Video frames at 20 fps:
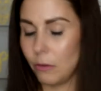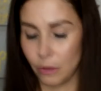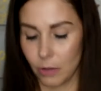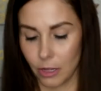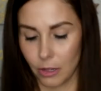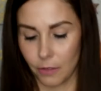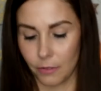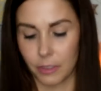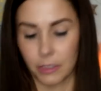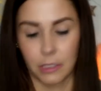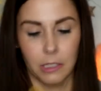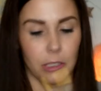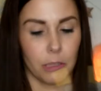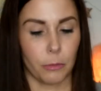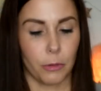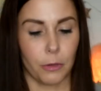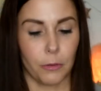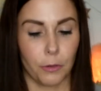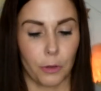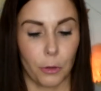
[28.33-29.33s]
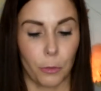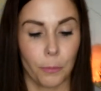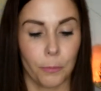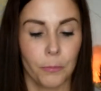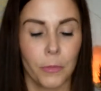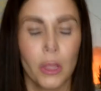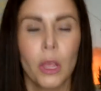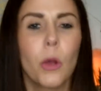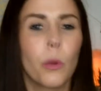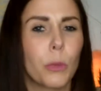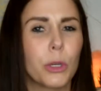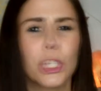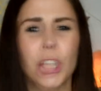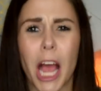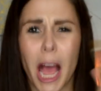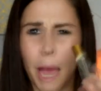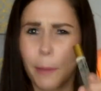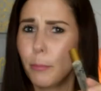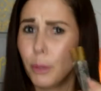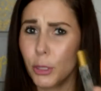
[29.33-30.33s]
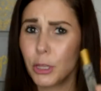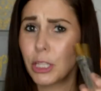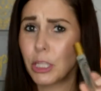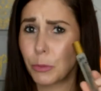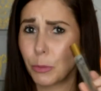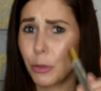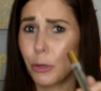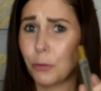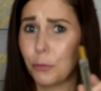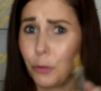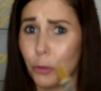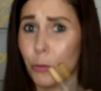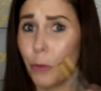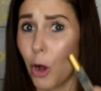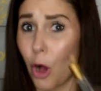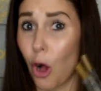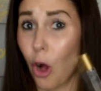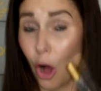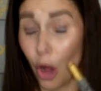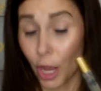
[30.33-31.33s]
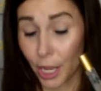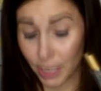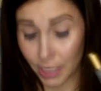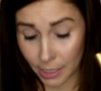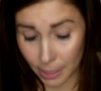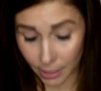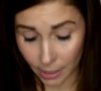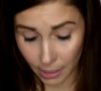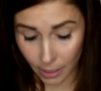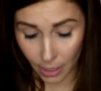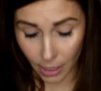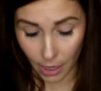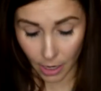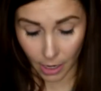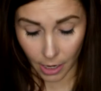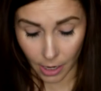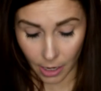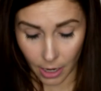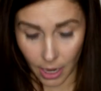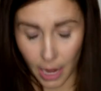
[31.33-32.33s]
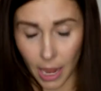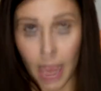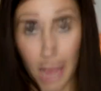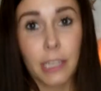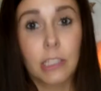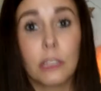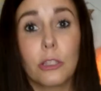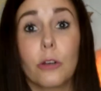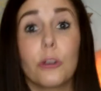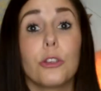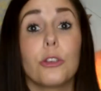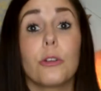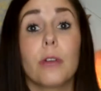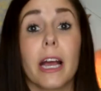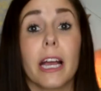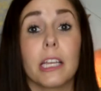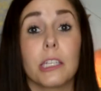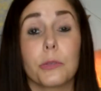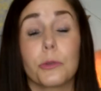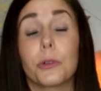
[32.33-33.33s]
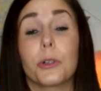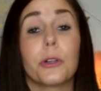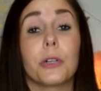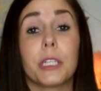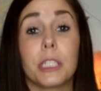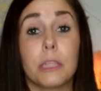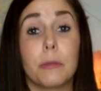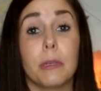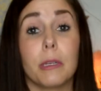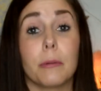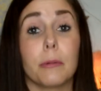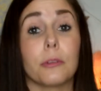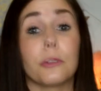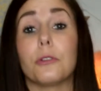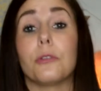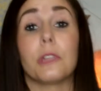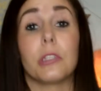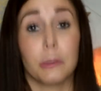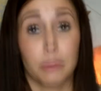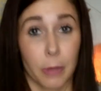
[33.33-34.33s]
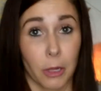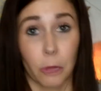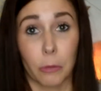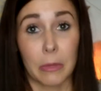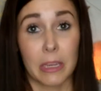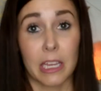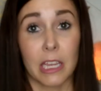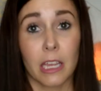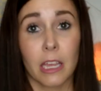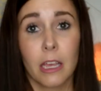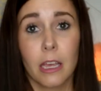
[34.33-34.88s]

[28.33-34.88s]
Oh, this is a perfume. Which, I put this perfume on as though you guys were going to be able to smell me.